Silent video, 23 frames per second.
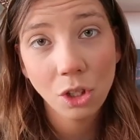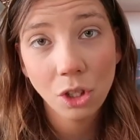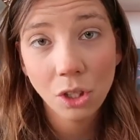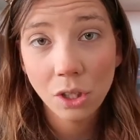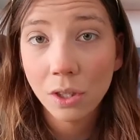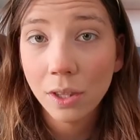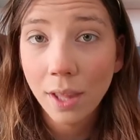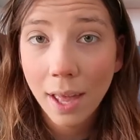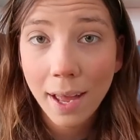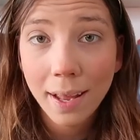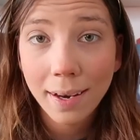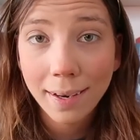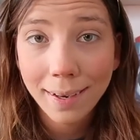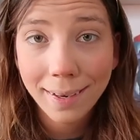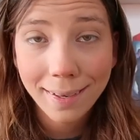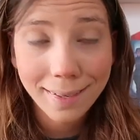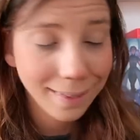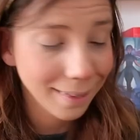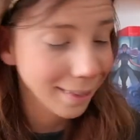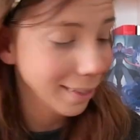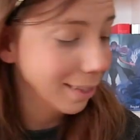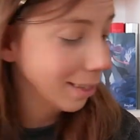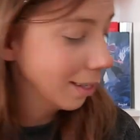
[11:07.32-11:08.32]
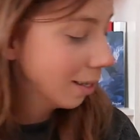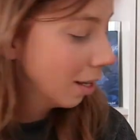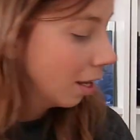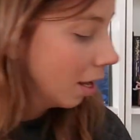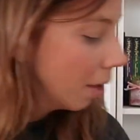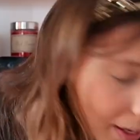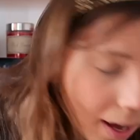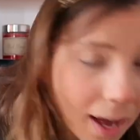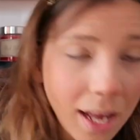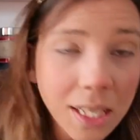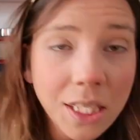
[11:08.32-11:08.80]
just that easy.
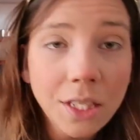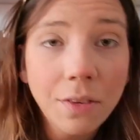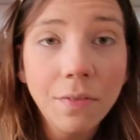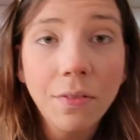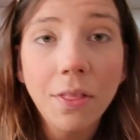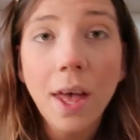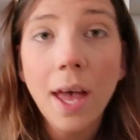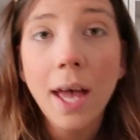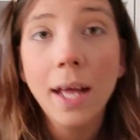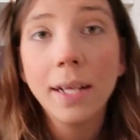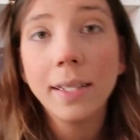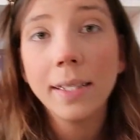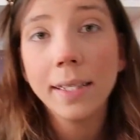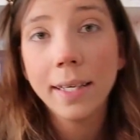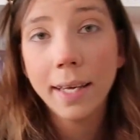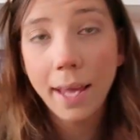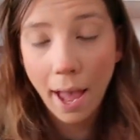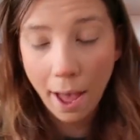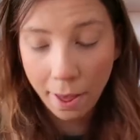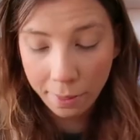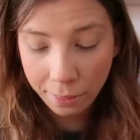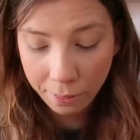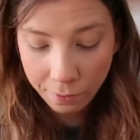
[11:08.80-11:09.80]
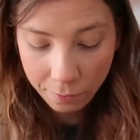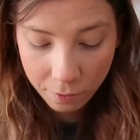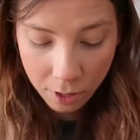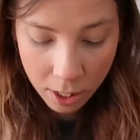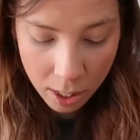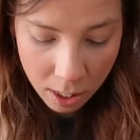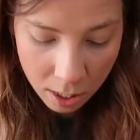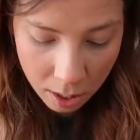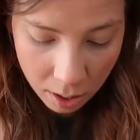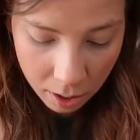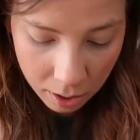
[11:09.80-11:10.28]
Because of that,
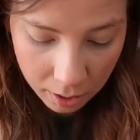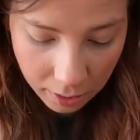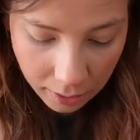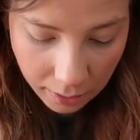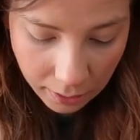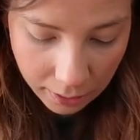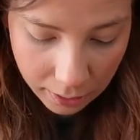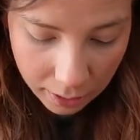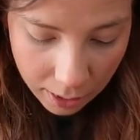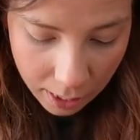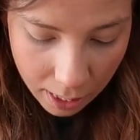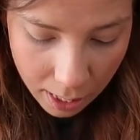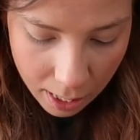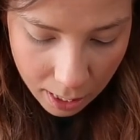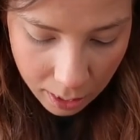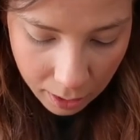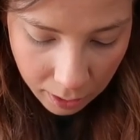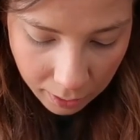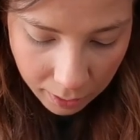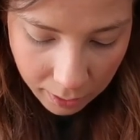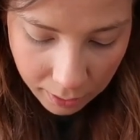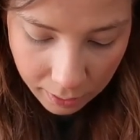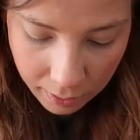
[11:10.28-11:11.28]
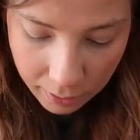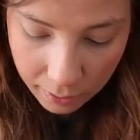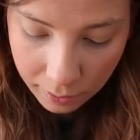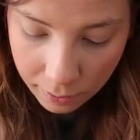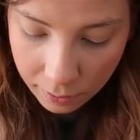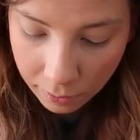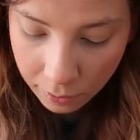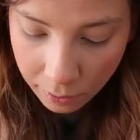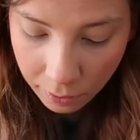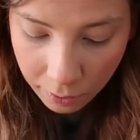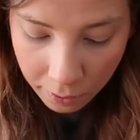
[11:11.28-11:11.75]
Catherine
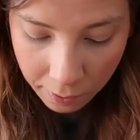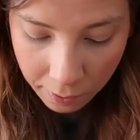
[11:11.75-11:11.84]
slits